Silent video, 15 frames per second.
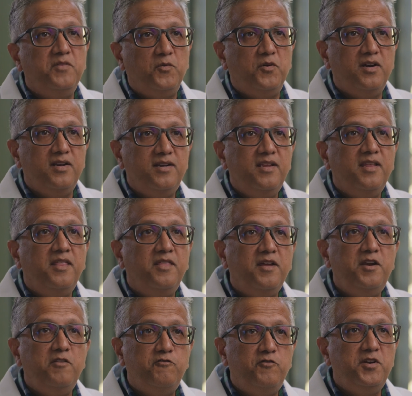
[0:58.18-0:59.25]
of the world,
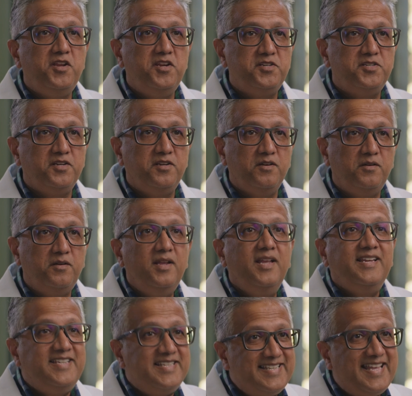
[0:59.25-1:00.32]
30, 40 years ago,
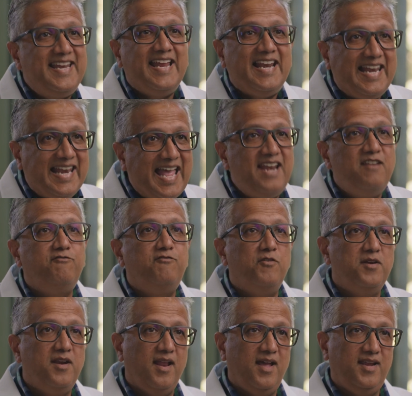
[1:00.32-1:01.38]
just getting a land
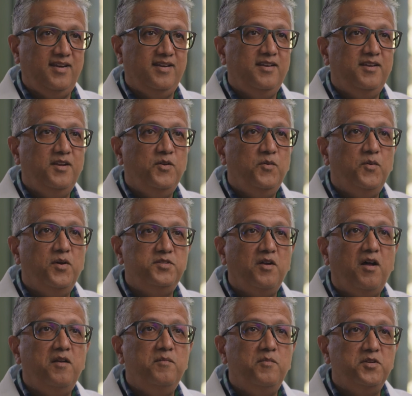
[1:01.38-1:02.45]
phone line was
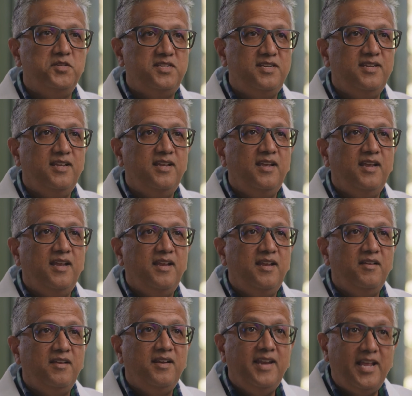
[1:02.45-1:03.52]
almost
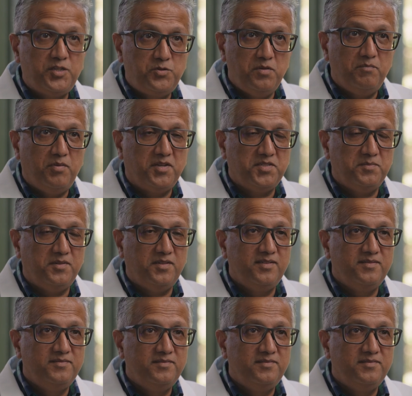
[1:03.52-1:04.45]
next to impossible.